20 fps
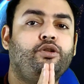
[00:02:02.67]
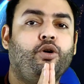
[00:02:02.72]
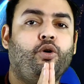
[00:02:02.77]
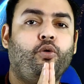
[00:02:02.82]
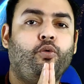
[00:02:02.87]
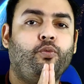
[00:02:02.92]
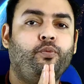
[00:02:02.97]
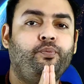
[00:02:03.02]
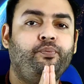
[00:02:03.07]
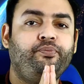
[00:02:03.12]

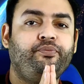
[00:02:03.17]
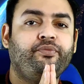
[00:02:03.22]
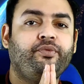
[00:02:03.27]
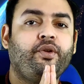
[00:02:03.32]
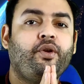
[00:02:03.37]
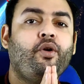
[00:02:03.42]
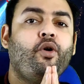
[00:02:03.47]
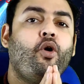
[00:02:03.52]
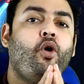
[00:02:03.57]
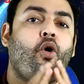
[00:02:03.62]
So
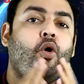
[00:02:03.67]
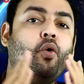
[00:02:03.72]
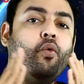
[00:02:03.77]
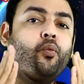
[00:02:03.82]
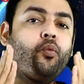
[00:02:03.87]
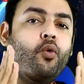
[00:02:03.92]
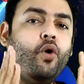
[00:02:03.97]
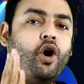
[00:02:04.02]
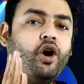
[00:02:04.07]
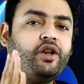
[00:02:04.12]

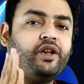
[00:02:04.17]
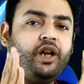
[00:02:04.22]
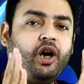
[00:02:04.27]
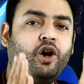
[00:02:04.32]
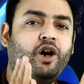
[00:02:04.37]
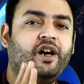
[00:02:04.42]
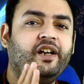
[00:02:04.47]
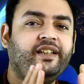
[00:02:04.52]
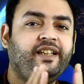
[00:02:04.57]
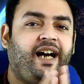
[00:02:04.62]
what
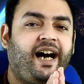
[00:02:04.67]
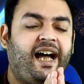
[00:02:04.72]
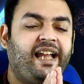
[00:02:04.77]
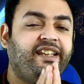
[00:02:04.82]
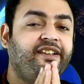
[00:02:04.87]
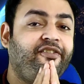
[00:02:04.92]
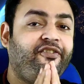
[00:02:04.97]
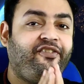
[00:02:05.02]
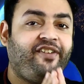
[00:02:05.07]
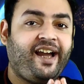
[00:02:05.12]
are the
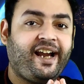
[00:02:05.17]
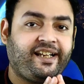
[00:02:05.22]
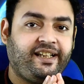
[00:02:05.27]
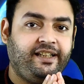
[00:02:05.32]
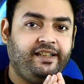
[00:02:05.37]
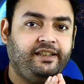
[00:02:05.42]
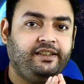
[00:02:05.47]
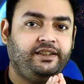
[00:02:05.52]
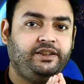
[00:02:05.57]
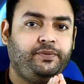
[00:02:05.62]
other
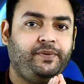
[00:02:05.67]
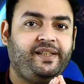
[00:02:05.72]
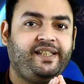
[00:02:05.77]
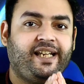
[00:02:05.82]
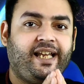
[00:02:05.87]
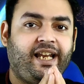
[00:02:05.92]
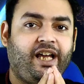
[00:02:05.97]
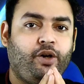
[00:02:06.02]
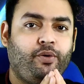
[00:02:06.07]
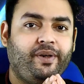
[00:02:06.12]
factors
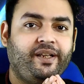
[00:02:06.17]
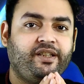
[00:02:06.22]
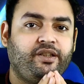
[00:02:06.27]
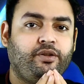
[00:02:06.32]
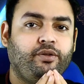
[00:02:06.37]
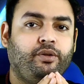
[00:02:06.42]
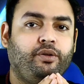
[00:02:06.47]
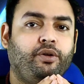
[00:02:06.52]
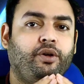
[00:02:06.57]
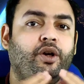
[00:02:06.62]
which allow
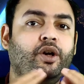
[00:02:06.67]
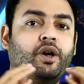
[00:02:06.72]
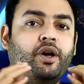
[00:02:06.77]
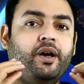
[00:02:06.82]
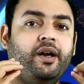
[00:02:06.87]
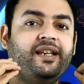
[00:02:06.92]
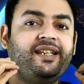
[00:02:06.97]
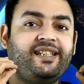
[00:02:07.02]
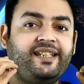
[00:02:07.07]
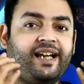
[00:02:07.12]
us to
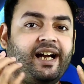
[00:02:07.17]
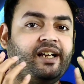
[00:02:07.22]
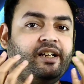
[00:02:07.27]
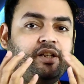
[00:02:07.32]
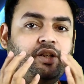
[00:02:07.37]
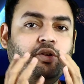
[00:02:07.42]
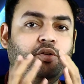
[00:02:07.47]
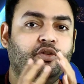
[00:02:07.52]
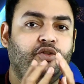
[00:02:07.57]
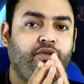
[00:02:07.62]
start
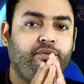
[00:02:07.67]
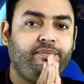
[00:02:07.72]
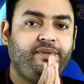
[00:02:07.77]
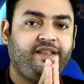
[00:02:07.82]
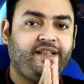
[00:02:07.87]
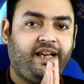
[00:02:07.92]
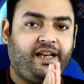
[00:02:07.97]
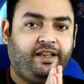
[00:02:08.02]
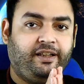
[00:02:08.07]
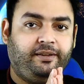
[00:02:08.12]
a
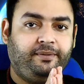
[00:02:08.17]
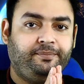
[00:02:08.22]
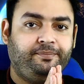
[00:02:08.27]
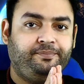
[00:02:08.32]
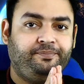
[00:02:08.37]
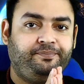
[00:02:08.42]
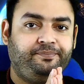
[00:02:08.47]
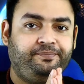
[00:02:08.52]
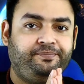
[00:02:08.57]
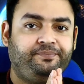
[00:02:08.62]
YouTube channel?
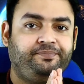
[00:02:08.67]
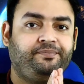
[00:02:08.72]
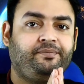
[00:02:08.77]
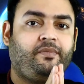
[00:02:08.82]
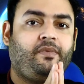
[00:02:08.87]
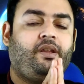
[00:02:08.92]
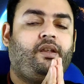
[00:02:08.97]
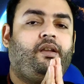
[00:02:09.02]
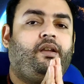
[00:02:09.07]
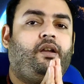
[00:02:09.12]

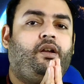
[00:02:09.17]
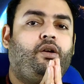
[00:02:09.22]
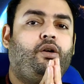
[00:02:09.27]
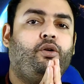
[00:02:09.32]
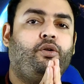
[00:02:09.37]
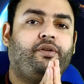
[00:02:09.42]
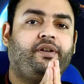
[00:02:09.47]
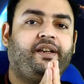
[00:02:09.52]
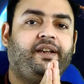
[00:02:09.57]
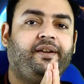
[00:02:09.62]

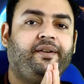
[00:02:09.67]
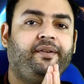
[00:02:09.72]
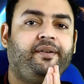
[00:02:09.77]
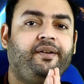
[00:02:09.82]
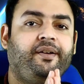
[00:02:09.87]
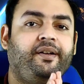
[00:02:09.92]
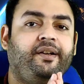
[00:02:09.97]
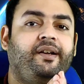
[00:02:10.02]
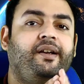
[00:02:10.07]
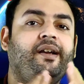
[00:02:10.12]
Okay,
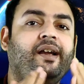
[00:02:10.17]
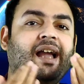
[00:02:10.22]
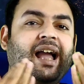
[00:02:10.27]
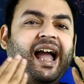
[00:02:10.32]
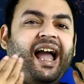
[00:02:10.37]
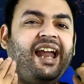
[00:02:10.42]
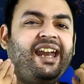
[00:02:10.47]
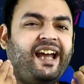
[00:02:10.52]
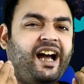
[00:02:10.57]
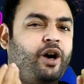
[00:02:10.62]

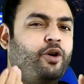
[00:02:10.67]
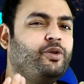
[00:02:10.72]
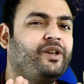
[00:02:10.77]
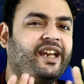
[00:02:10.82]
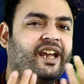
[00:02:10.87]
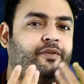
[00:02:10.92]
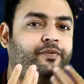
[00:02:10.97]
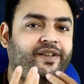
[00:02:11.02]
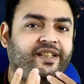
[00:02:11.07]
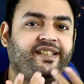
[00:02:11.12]
and how
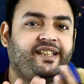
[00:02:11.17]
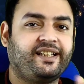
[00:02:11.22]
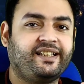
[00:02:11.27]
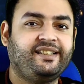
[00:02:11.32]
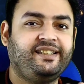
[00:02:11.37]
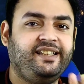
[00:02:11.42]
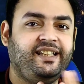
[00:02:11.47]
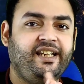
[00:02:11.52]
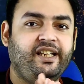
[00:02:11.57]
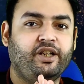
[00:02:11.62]
can we
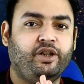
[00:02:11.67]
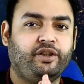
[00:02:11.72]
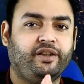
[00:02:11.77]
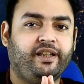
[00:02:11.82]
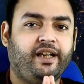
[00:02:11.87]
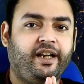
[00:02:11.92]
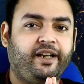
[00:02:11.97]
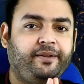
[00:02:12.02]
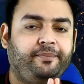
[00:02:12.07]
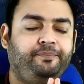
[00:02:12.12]
succeed
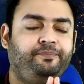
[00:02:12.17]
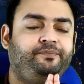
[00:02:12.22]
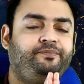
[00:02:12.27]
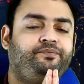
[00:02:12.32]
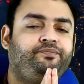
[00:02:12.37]
on that?